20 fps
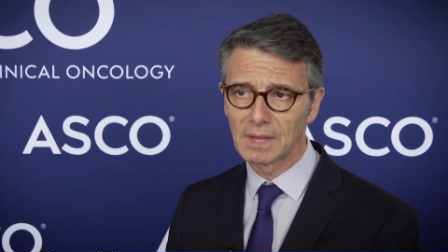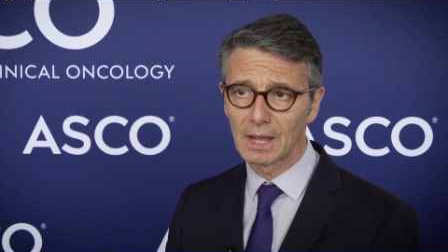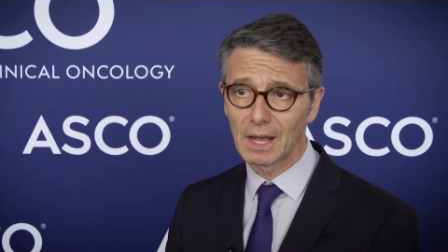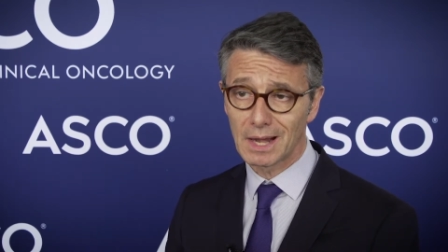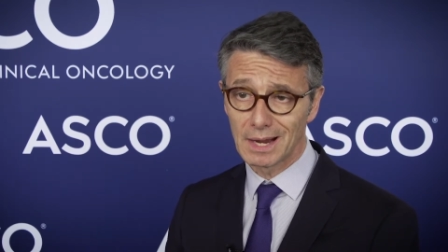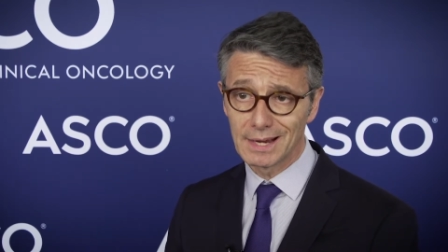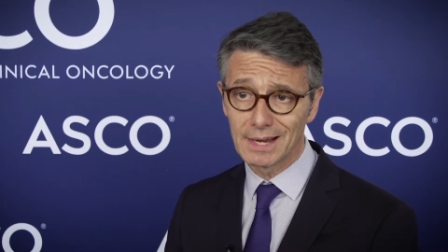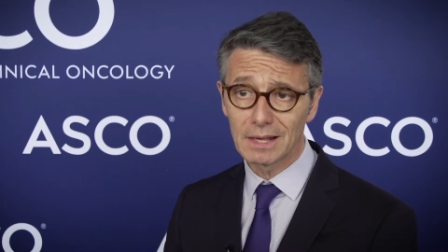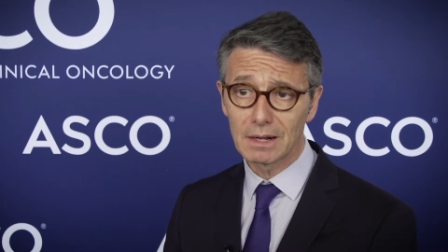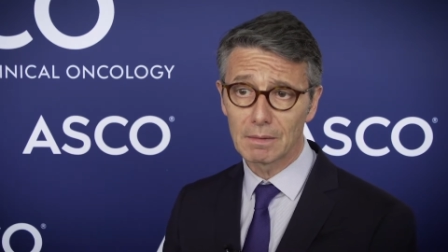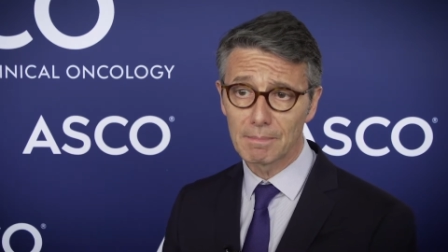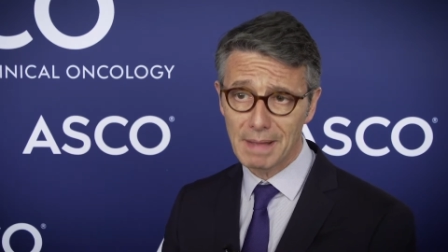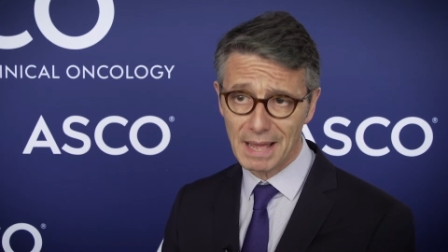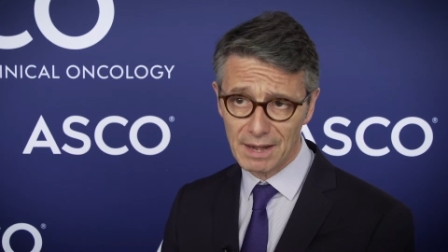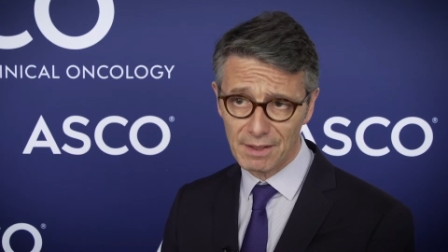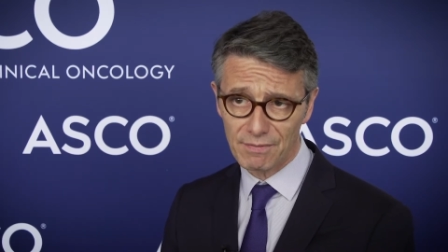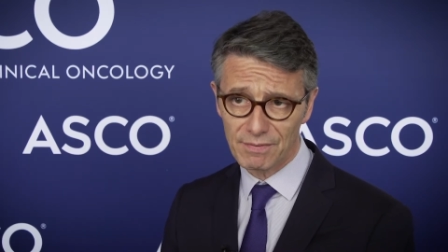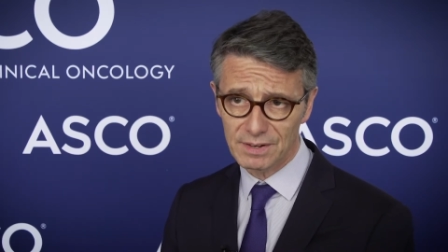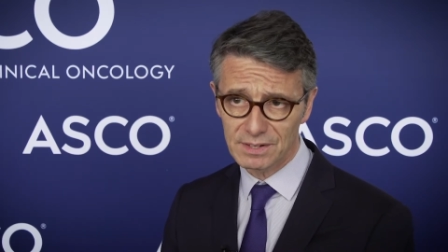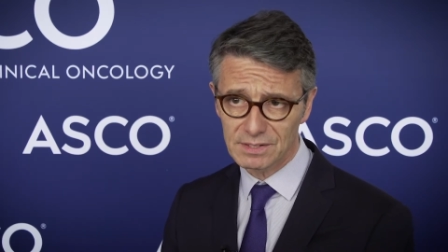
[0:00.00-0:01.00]
clinical
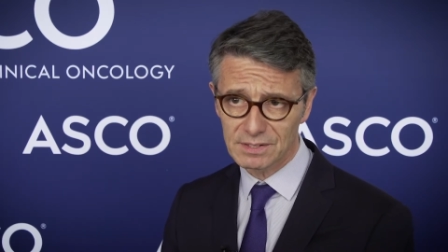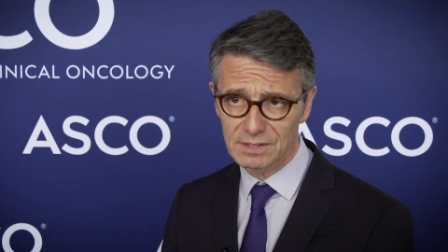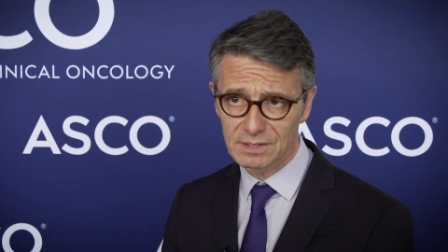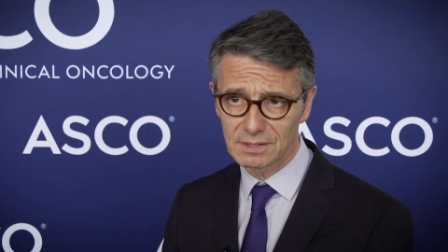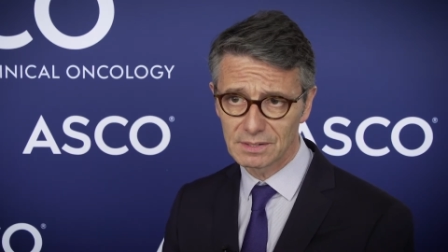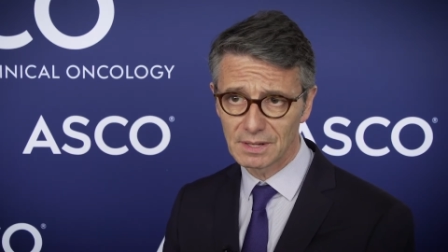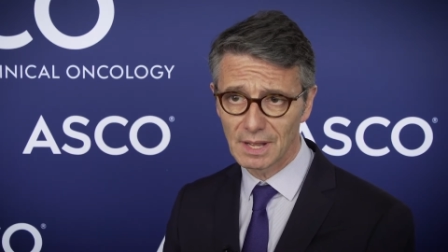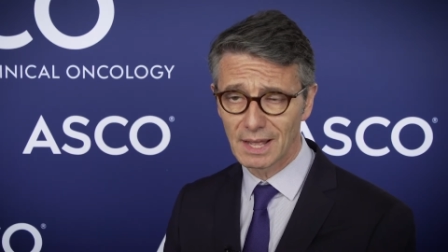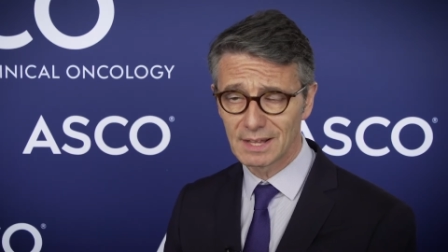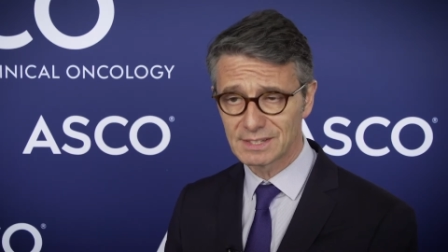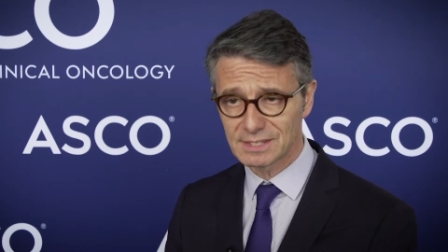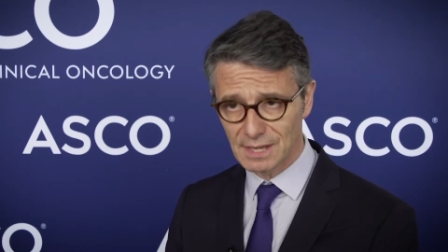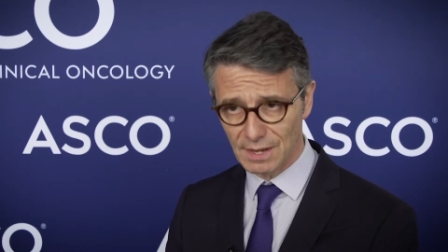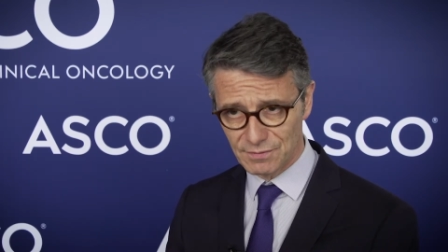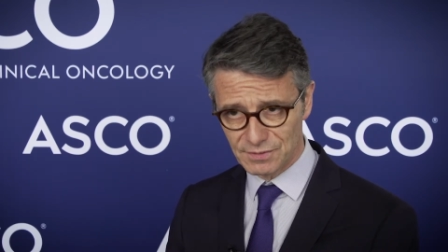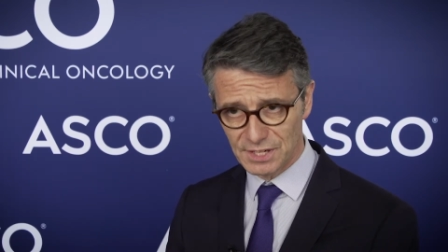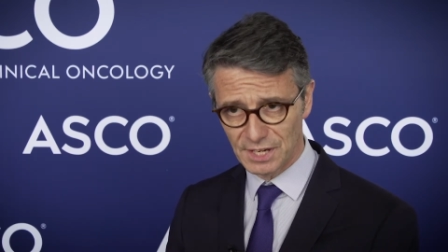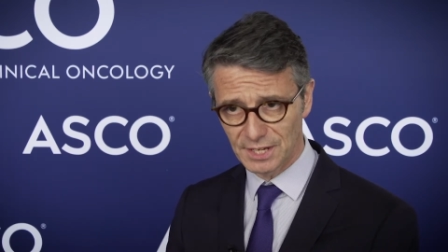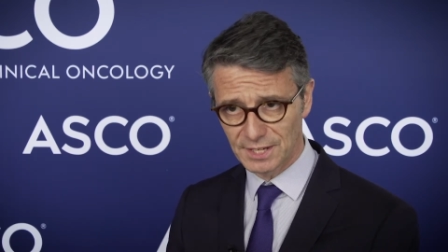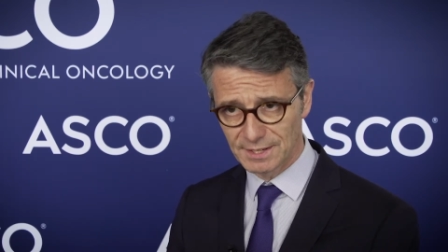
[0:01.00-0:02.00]
benefit, and
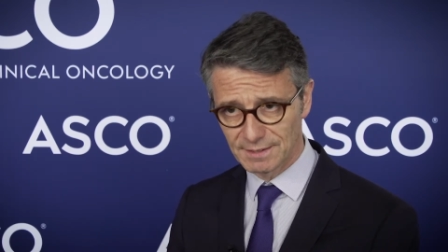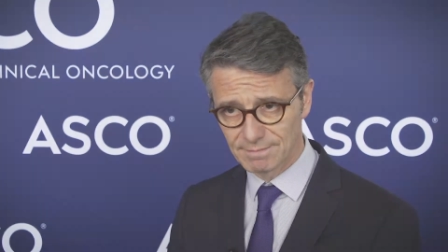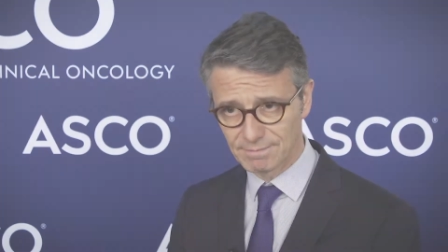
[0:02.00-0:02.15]
safety.